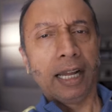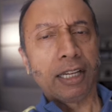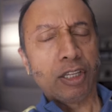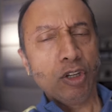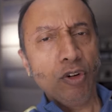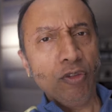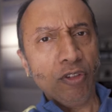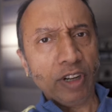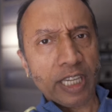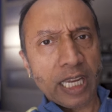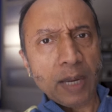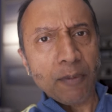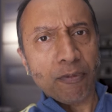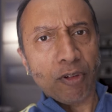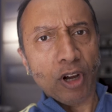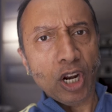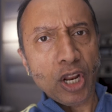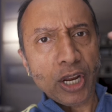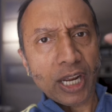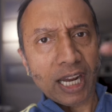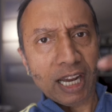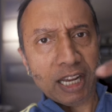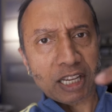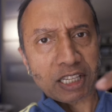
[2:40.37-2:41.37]
Do keep
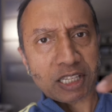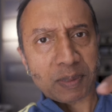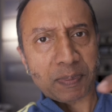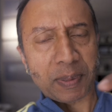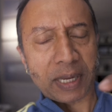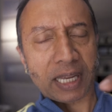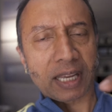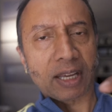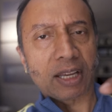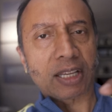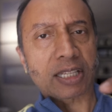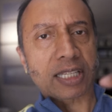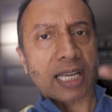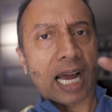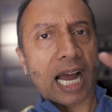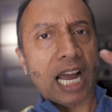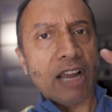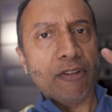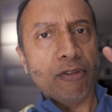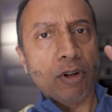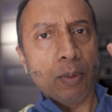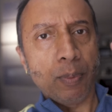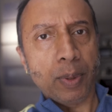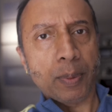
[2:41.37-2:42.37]
following us, because
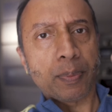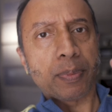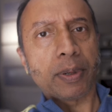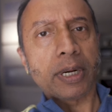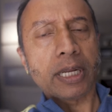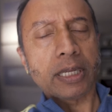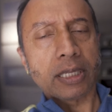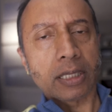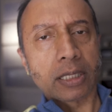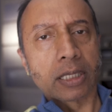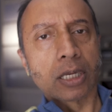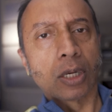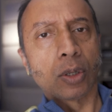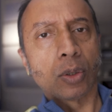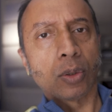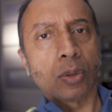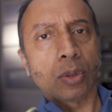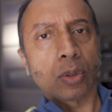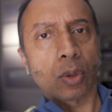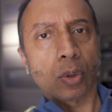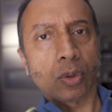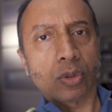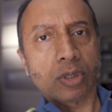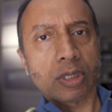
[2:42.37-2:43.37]
I will be pretty
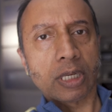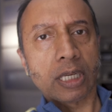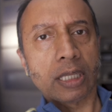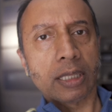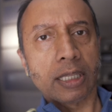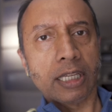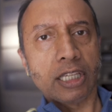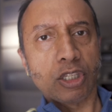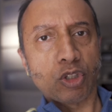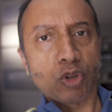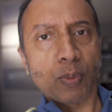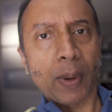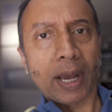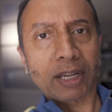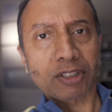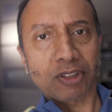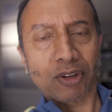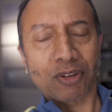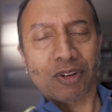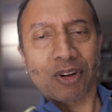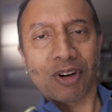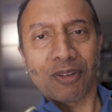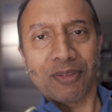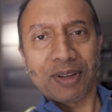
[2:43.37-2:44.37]
soon roasting these two bags
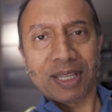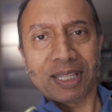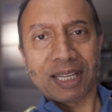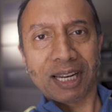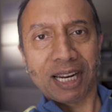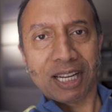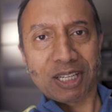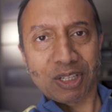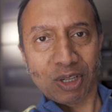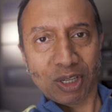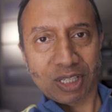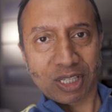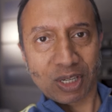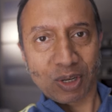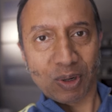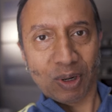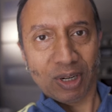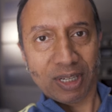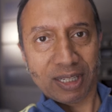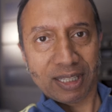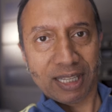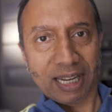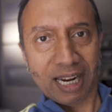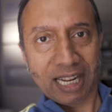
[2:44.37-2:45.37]
of coffee that I just
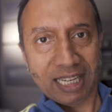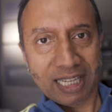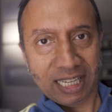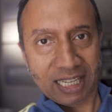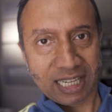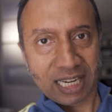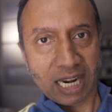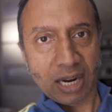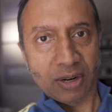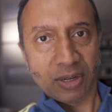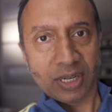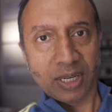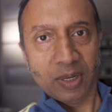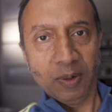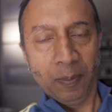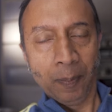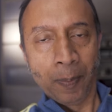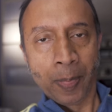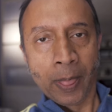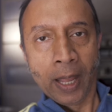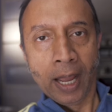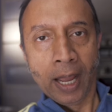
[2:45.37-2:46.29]
got, that I just showed you,